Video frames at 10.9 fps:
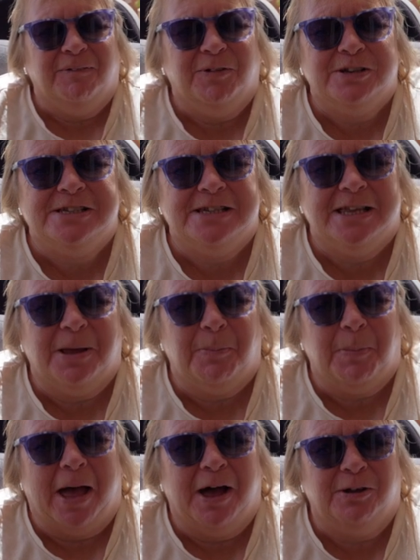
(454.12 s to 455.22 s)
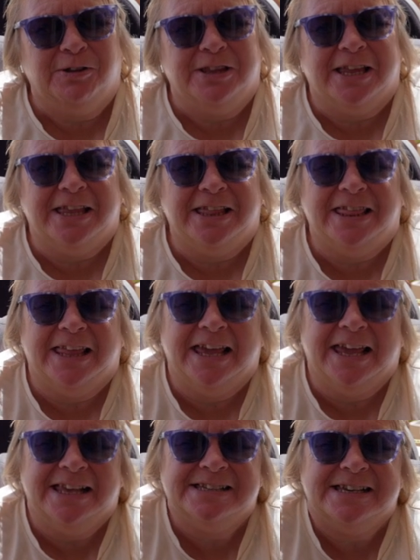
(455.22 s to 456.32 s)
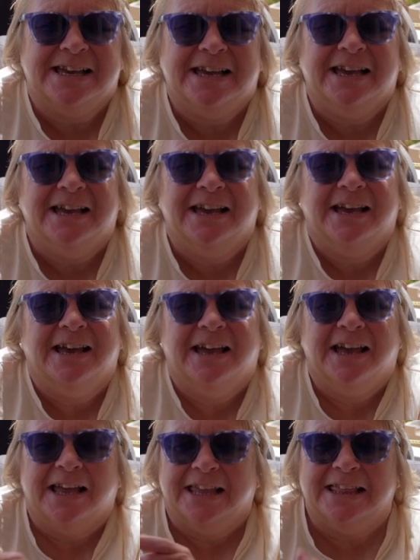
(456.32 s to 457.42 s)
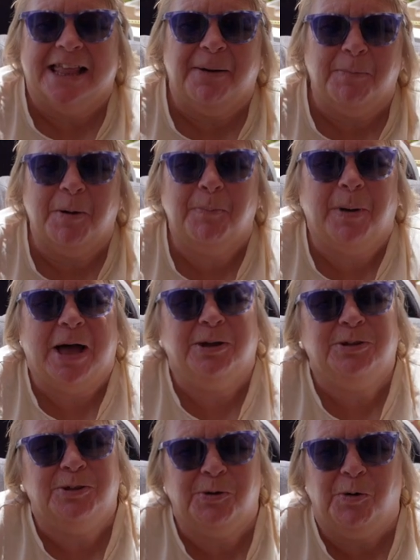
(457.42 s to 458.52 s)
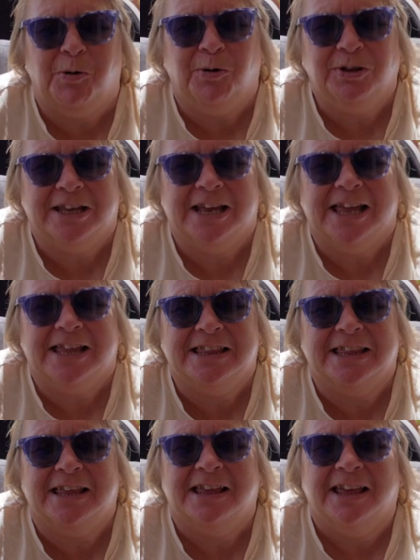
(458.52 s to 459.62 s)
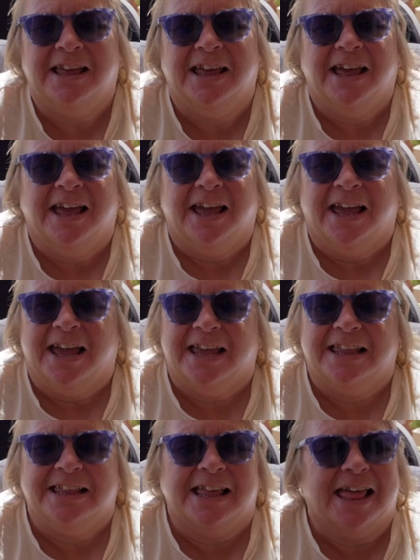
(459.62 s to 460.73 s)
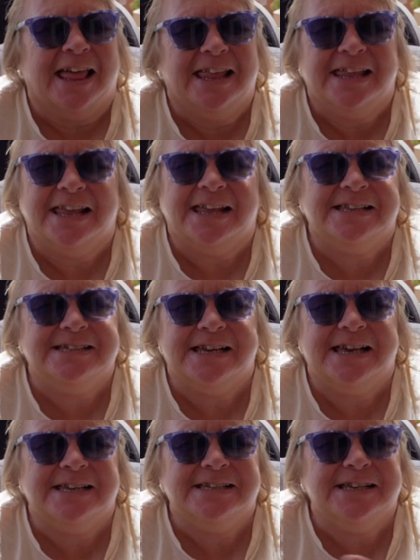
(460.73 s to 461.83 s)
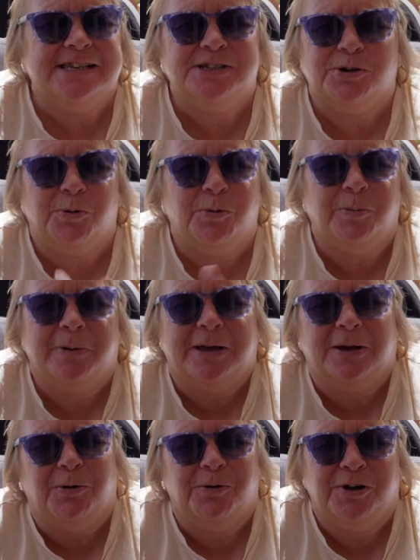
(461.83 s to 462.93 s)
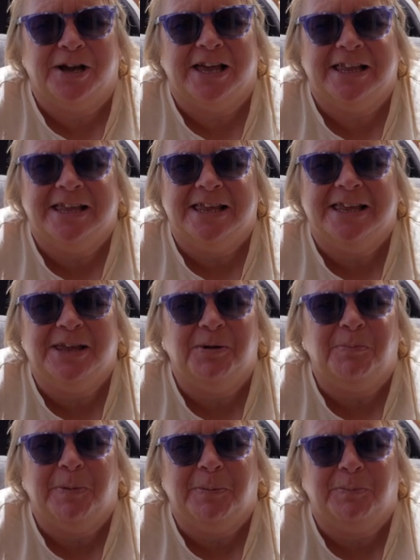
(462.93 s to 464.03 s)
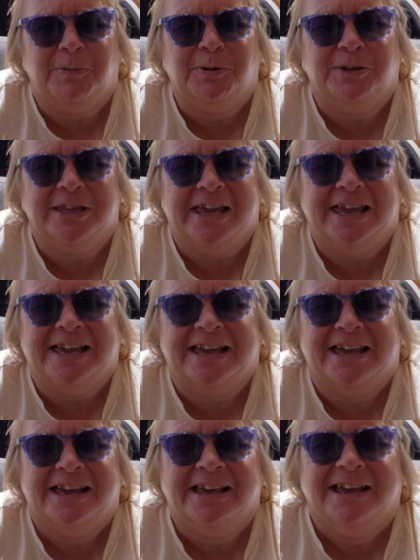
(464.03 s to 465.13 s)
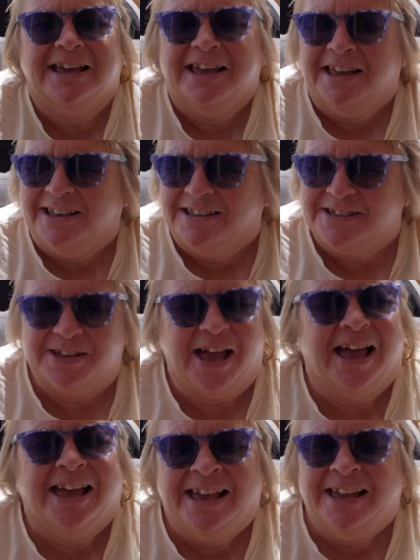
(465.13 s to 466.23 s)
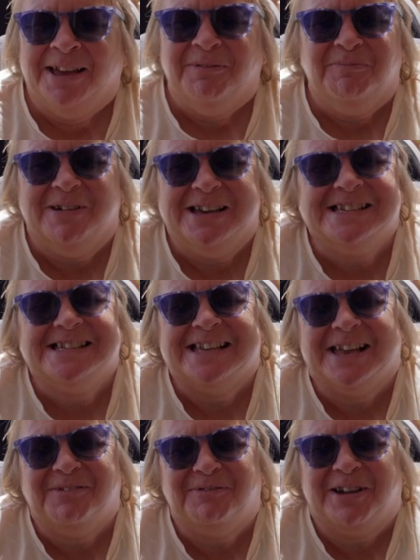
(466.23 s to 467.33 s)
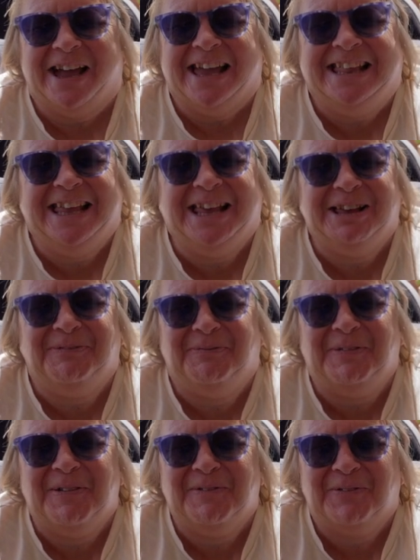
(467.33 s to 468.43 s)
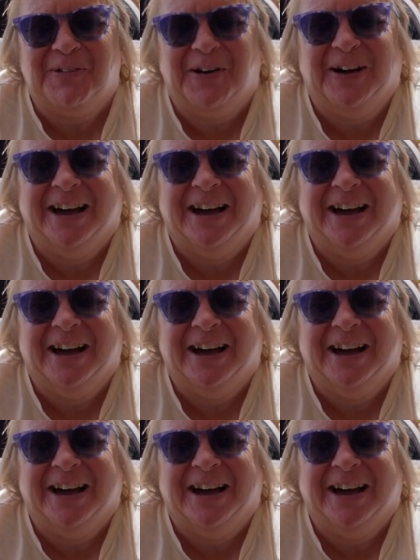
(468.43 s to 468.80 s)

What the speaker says: What's it about and things. And I'm about to order it. And then it says it's already in your bibliothèque. So I must have read it before.